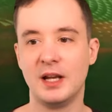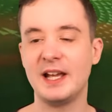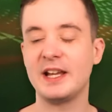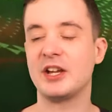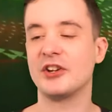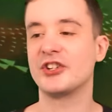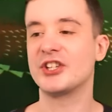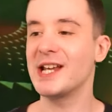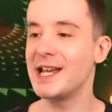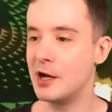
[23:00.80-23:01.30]
Like
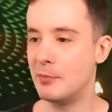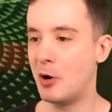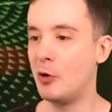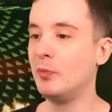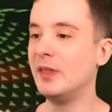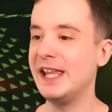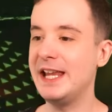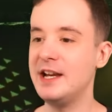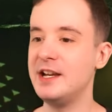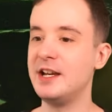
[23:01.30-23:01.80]
I say, I'm
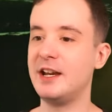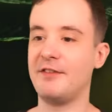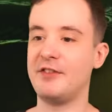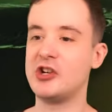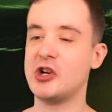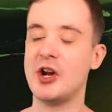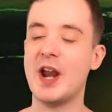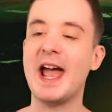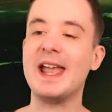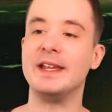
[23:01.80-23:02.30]
only in
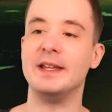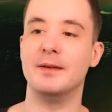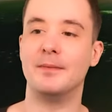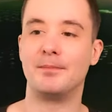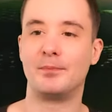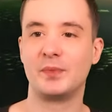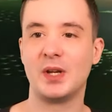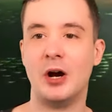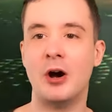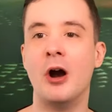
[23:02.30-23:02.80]
Division
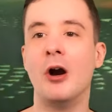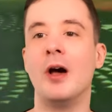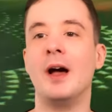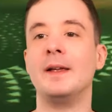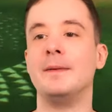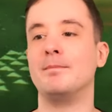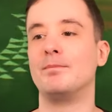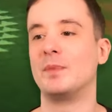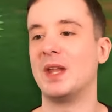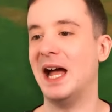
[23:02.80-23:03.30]
8, all
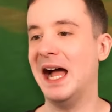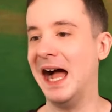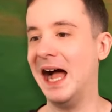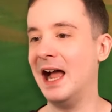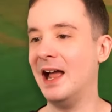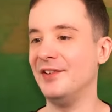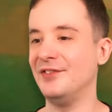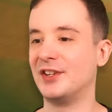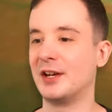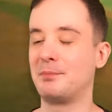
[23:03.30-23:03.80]
right?
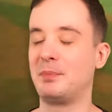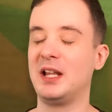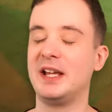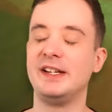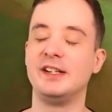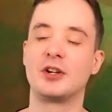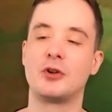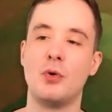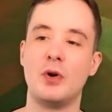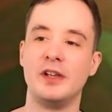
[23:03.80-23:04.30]
And I
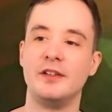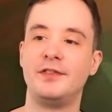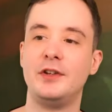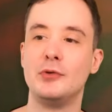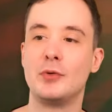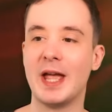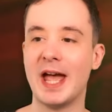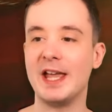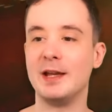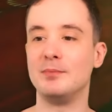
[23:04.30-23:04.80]
played quite a few
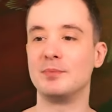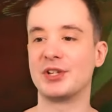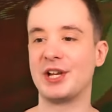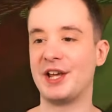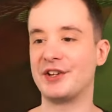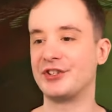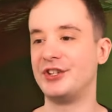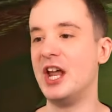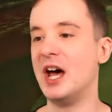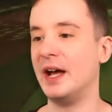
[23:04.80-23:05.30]
games
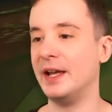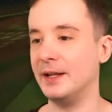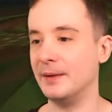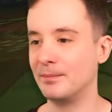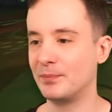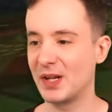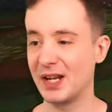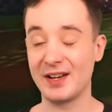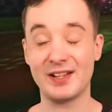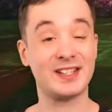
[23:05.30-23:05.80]
last night.
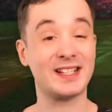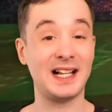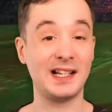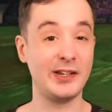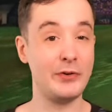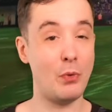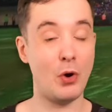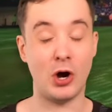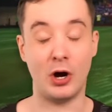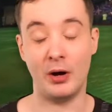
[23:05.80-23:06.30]
And I tell
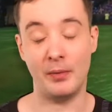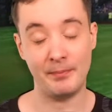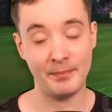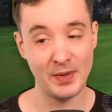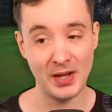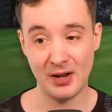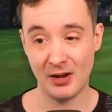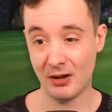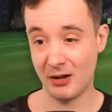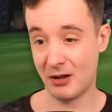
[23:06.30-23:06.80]
you
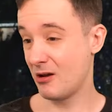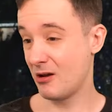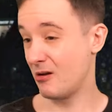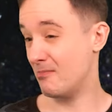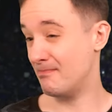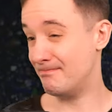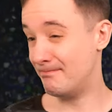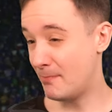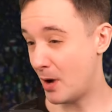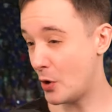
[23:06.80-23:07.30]
what,
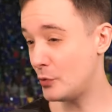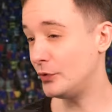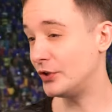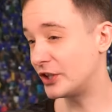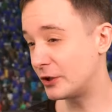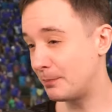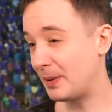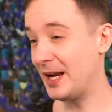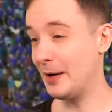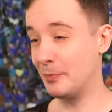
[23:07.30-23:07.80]

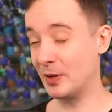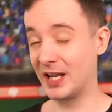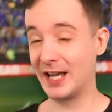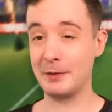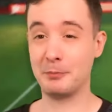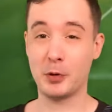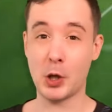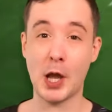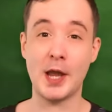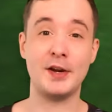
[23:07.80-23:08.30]
most people I
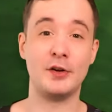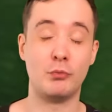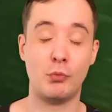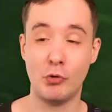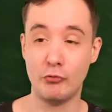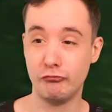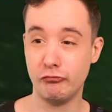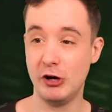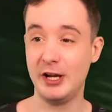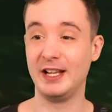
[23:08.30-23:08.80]
played
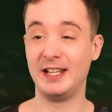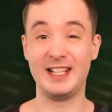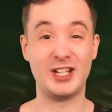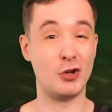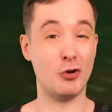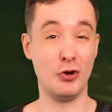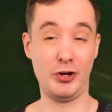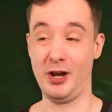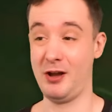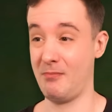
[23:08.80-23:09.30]
were really
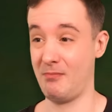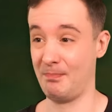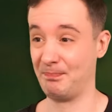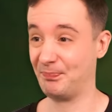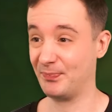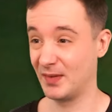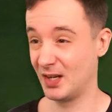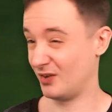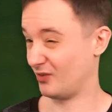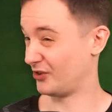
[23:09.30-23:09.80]
good.
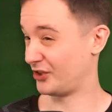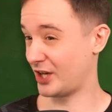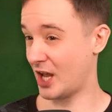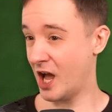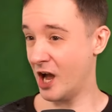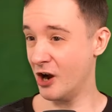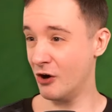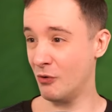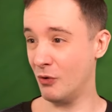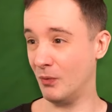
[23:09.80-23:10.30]

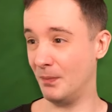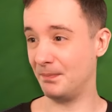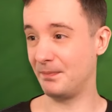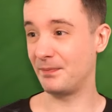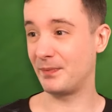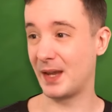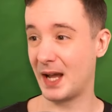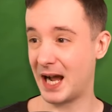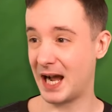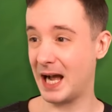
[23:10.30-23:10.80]
So
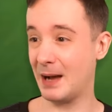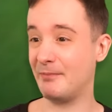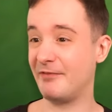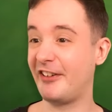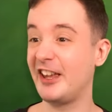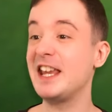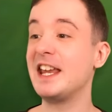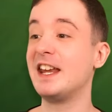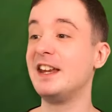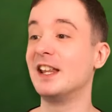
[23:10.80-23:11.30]
I'm
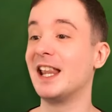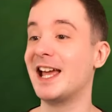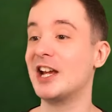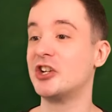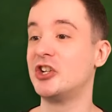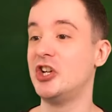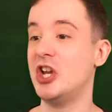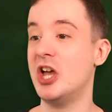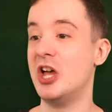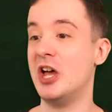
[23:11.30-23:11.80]
thinking
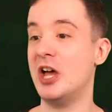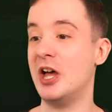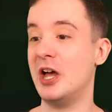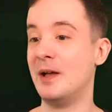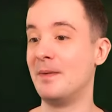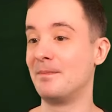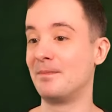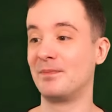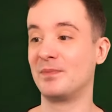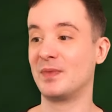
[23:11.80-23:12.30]
last
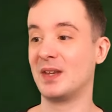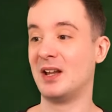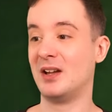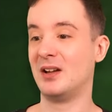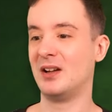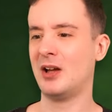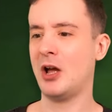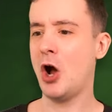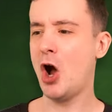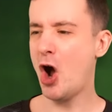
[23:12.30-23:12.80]
year,
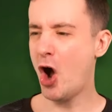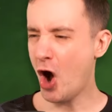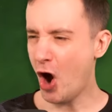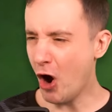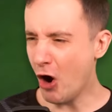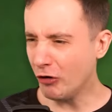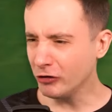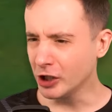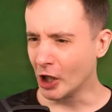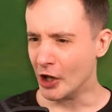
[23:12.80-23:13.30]

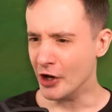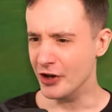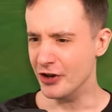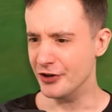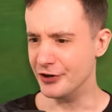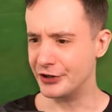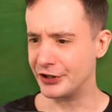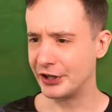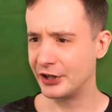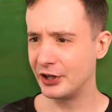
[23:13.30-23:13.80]

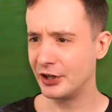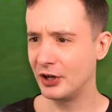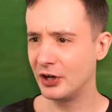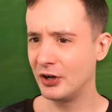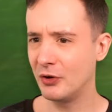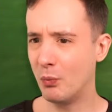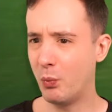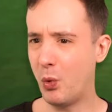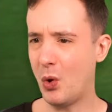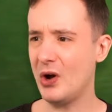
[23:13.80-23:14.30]
Haaland.
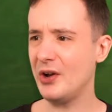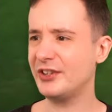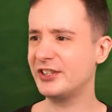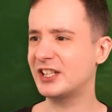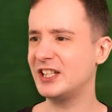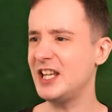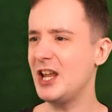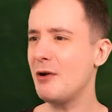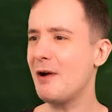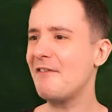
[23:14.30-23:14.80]

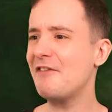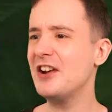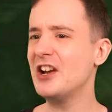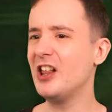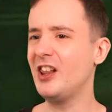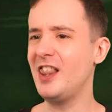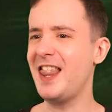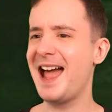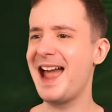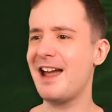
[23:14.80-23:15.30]
What are you having a
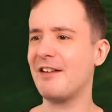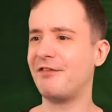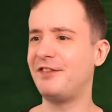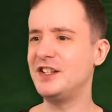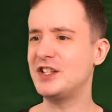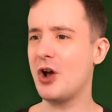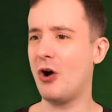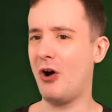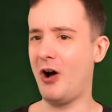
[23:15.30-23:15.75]
laugh? He's got